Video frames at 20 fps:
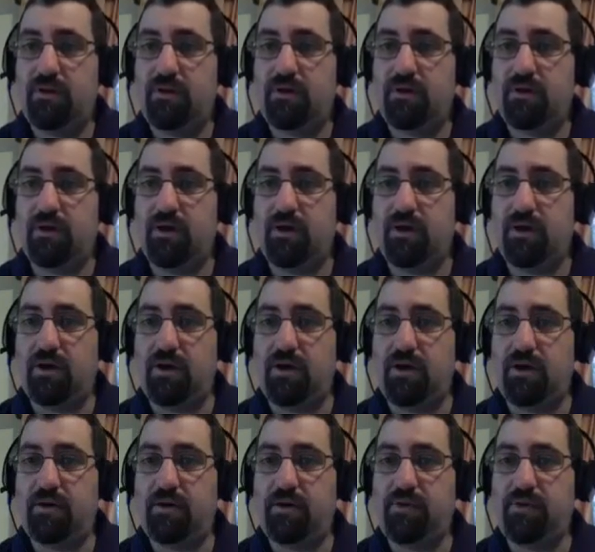
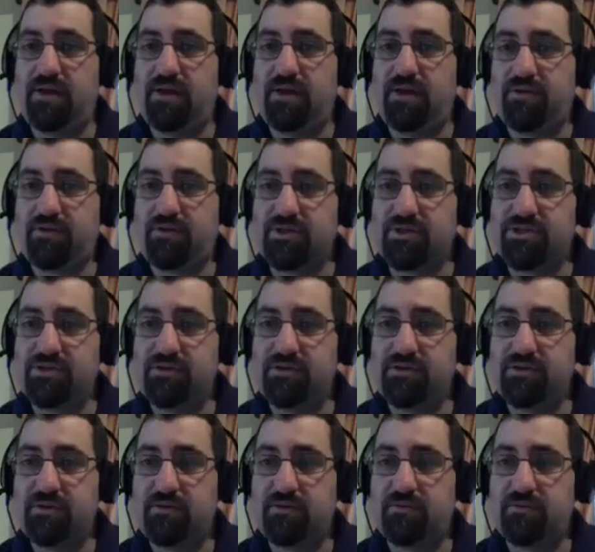We had another question.
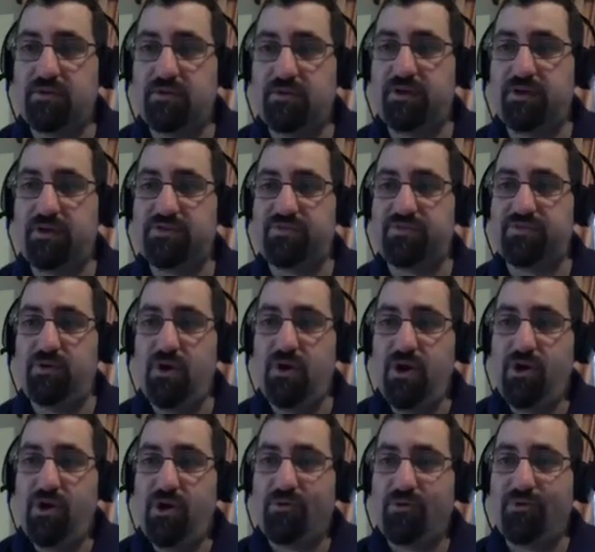Really useful.
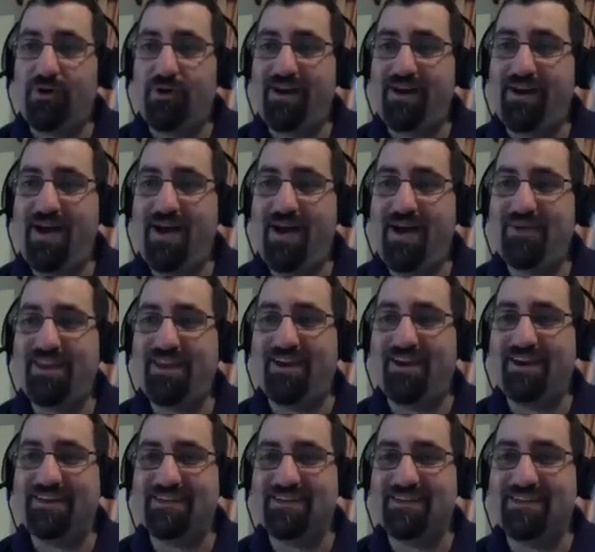Rory, how many
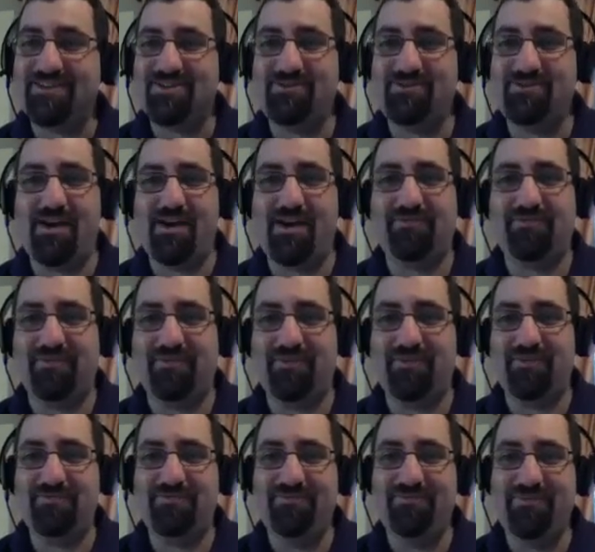ideas you have
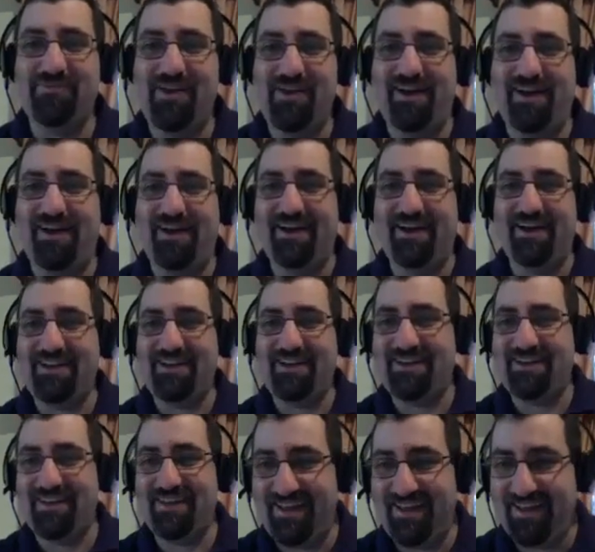given
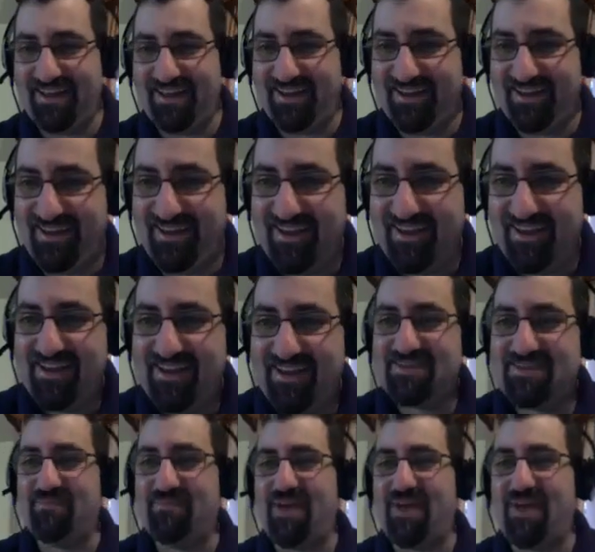
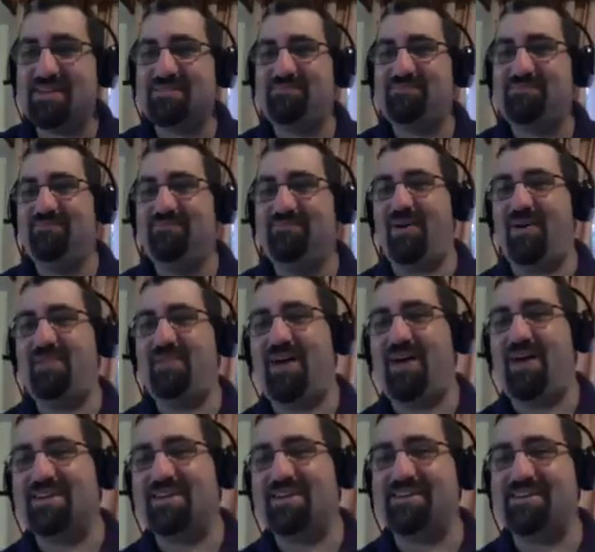to
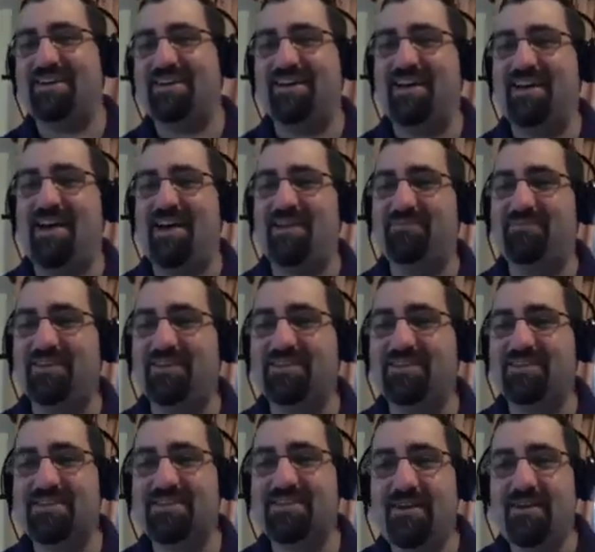bypass
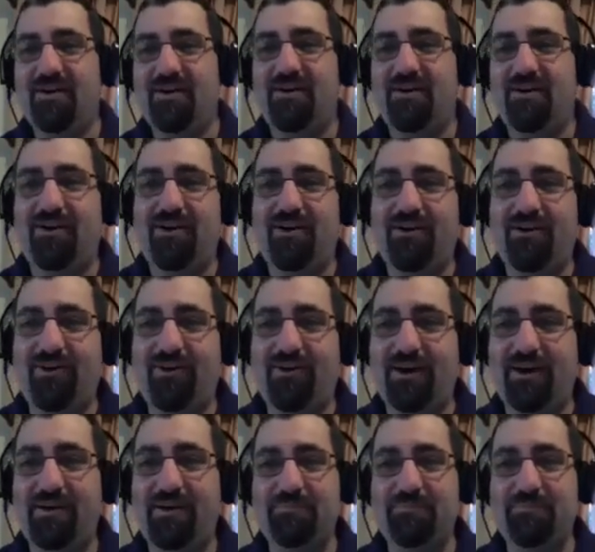admins?
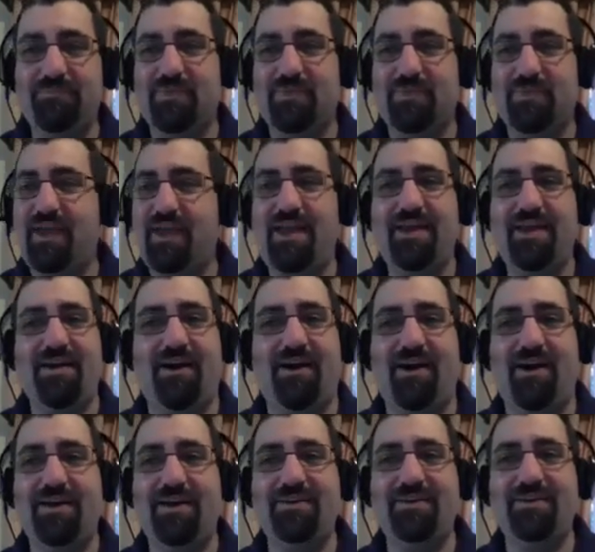Oh, hey,
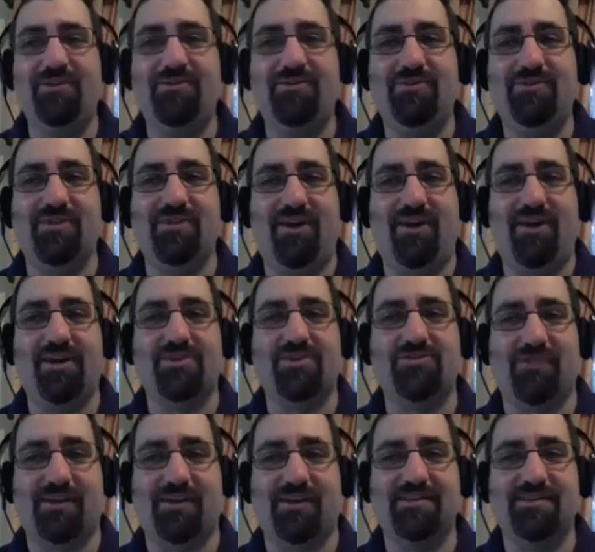I know a lot of
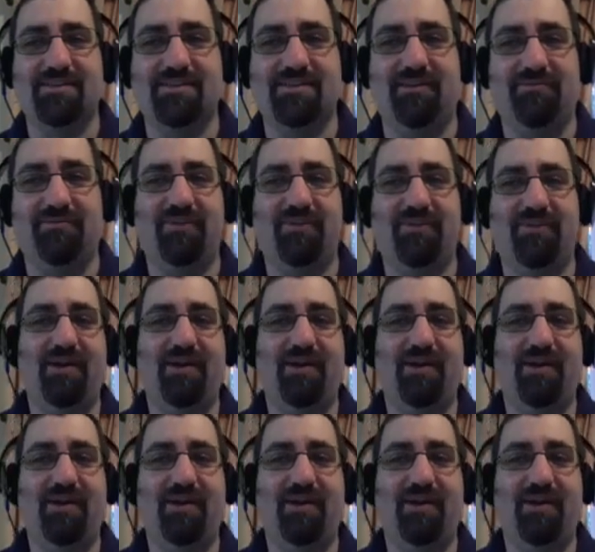tricky stuff.